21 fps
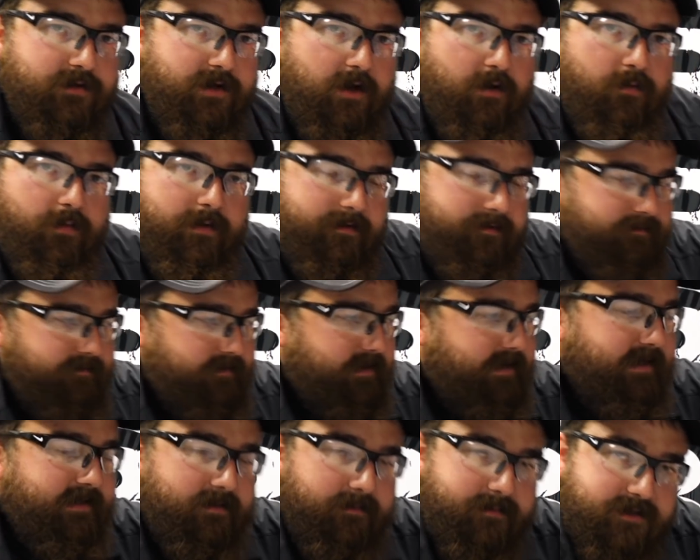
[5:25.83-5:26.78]
now we've uh,
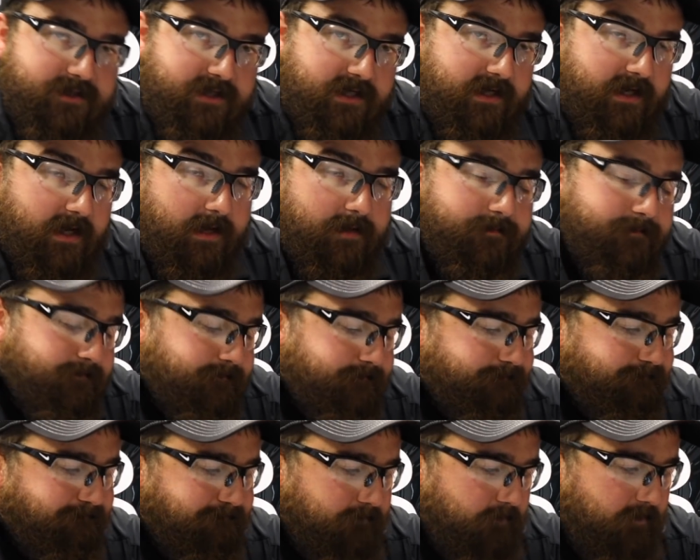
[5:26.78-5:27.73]
got the machine
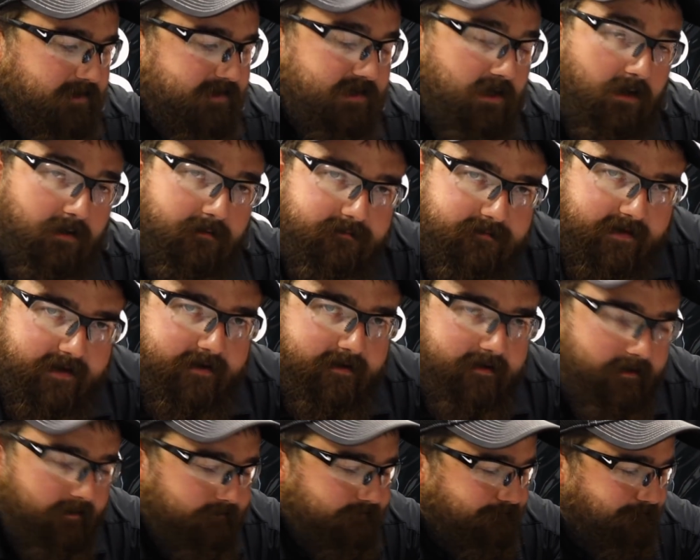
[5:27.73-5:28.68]
on. We saw it
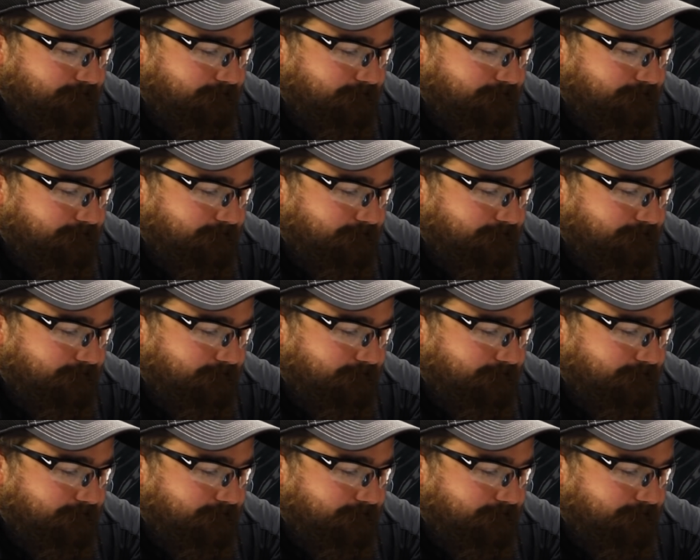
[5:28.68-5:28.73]
fire up.